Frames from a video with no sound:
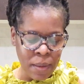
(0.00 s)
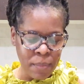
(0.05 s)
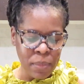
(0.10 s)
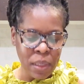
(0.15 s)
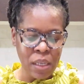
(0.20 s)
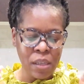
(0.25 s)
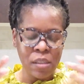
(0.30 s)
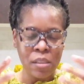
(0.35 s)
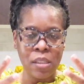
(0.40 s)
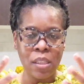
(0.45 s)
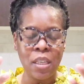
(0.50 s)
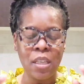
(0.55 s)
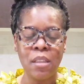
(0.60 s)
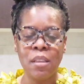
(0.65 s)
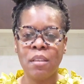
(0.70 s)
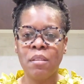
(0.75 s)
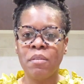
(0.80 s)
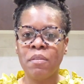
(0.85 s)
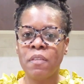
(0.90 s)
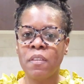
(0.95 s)
because it
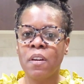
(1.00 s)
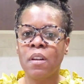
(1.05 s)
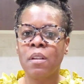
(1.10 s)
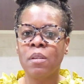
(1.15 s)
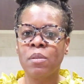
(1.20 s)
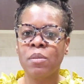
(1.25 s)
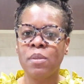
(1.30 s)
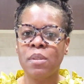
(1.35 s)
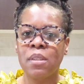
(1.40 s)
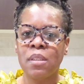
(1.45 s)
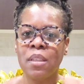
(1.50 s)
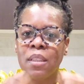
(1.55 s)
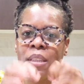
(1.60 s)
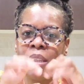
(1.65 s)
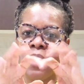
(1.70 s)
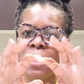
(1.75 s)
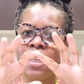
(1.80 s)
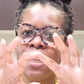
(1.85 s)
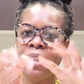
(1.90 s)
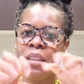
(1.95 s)
involves
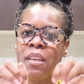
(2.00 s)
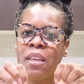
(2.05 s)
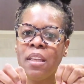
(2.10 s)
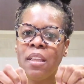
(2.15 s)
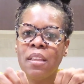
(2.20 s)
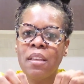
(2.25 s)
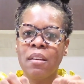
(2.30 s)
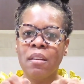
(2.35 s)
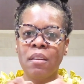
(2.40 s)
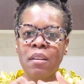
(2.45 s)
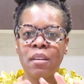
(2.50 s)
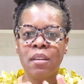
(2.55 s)
kneading